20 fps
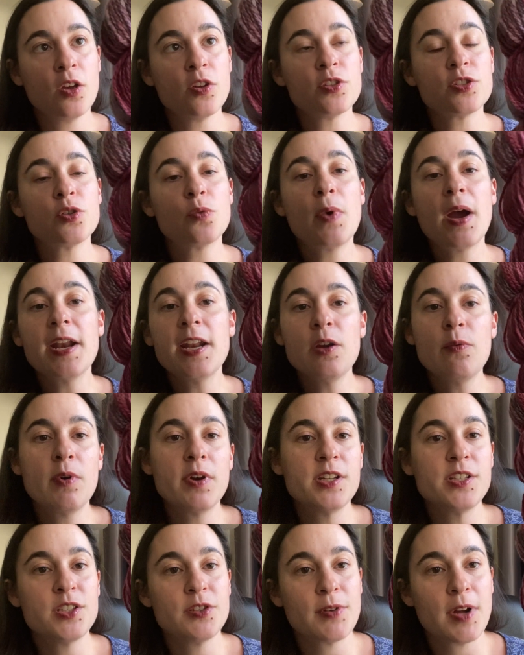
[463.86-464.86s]
So why do you
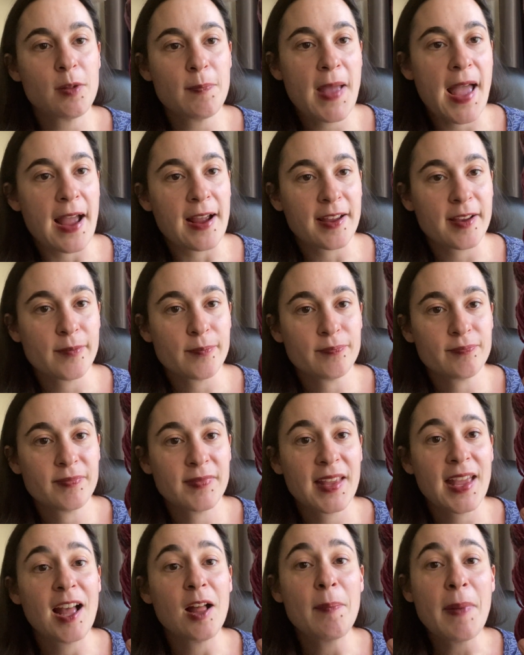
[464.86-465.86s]
want to do alpaca?
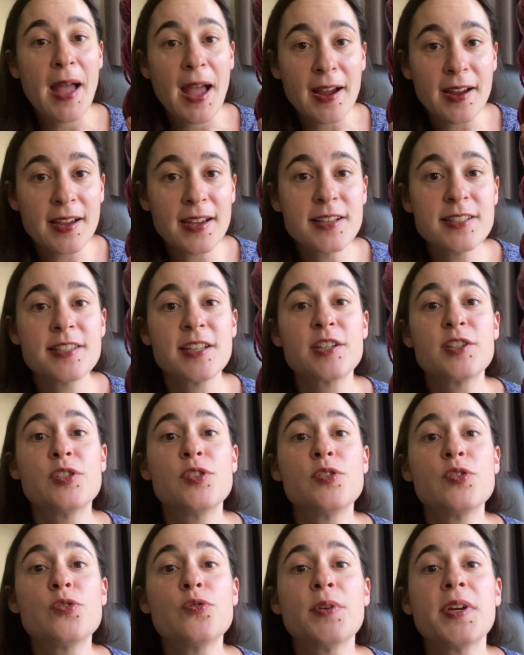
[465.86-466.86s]
Alpaca is
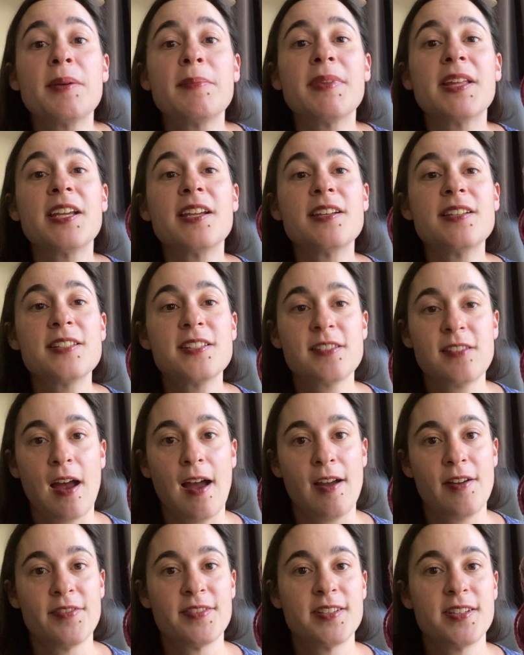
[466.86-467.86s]
extremely
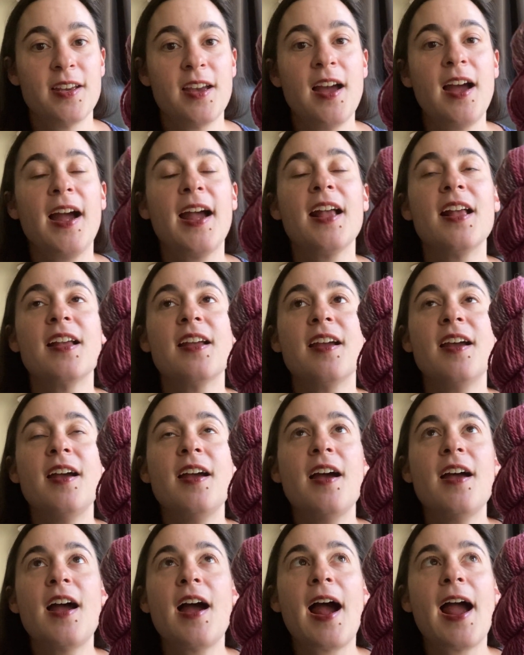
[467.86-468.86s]
soft. I
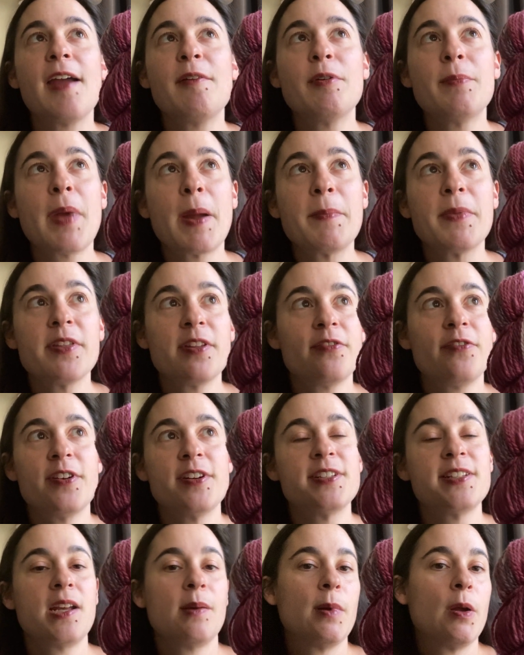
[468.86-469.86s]
remember the
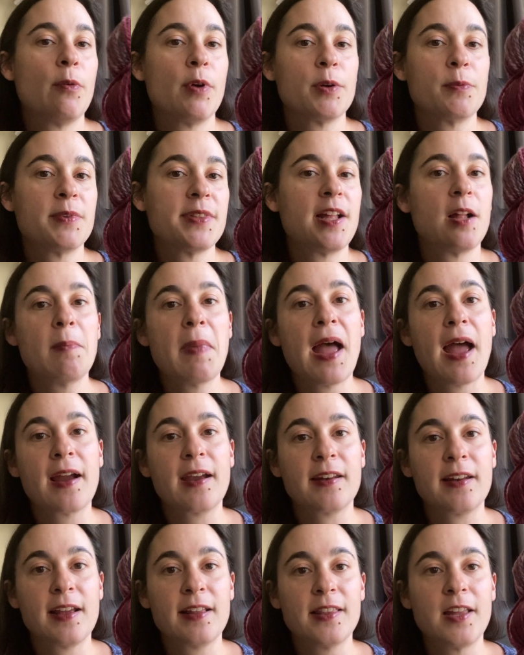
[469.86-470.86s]
first time I worked with alpaca
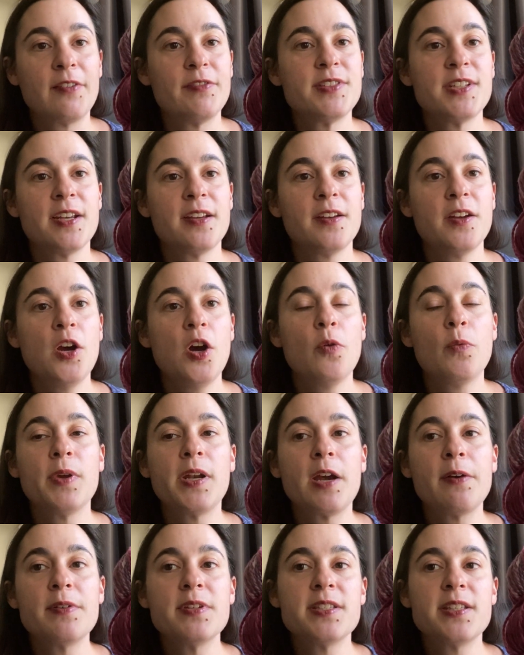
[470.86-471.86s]
and I loved it. When
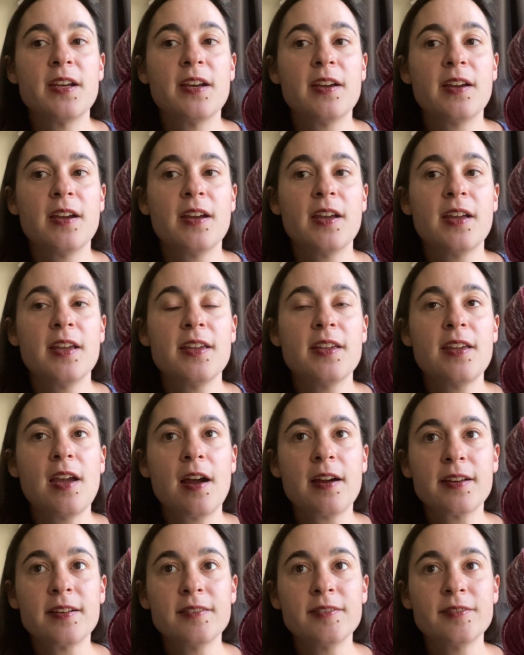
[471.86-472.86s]
I was a
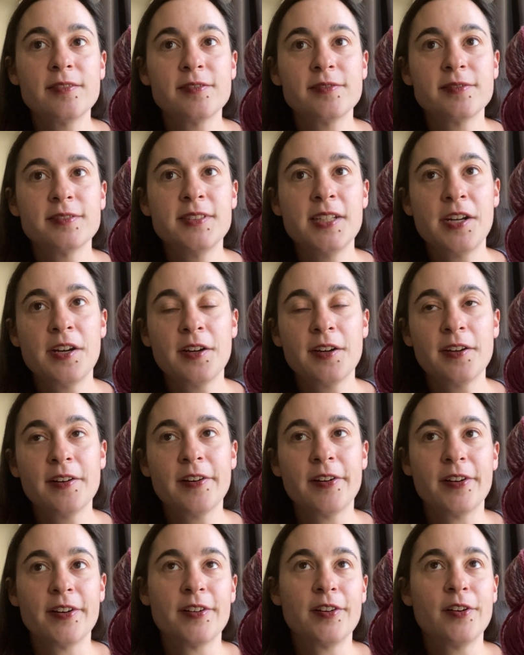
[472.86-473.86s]
young knitter
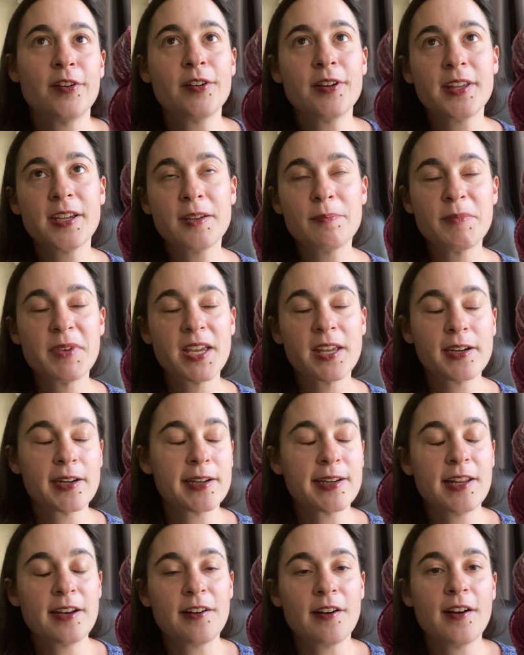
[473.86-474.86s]
or an early beginning
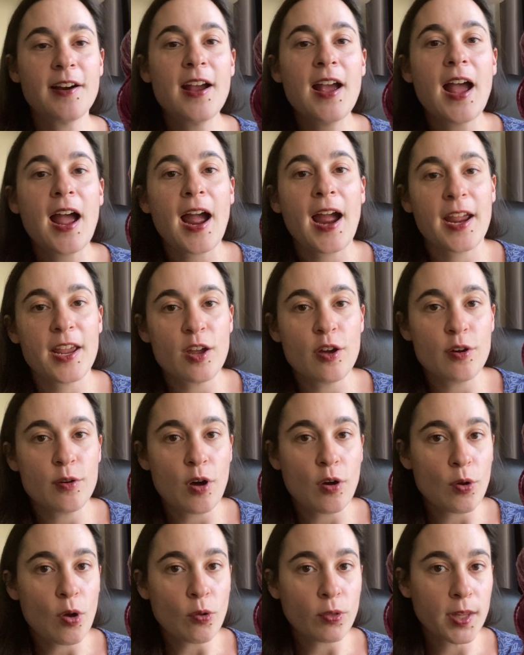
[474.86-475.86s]
knitter, I
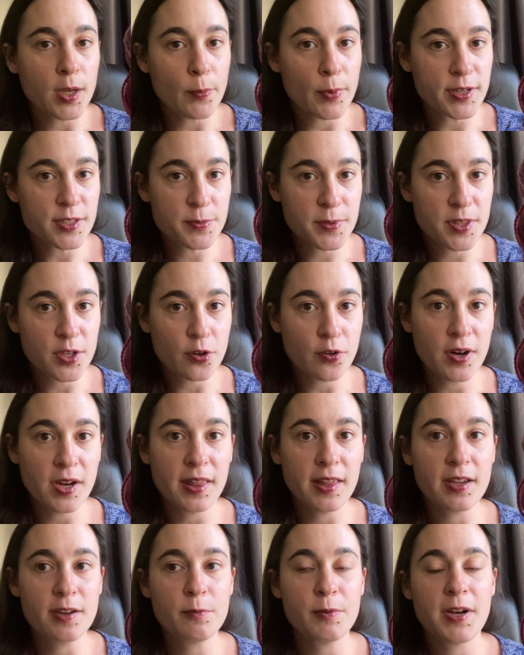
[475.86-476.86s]
only worked with
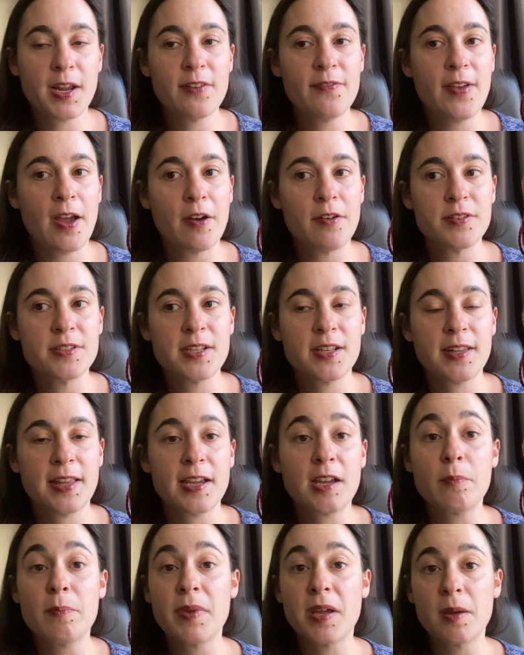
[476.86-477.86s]
acrylic, what I found at
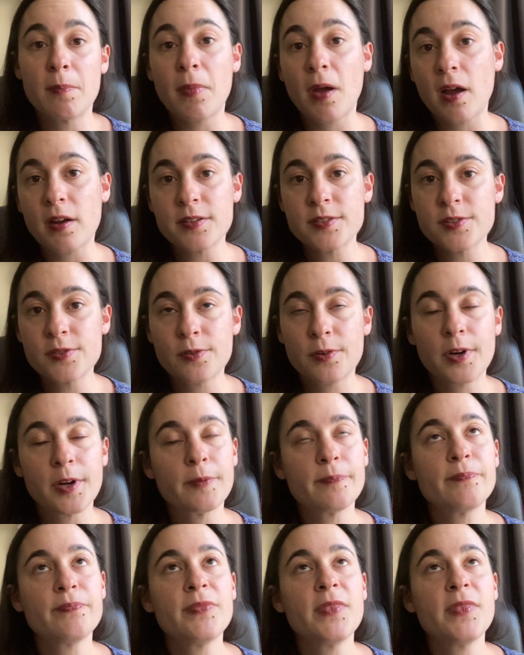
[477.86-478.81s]
like a big box store.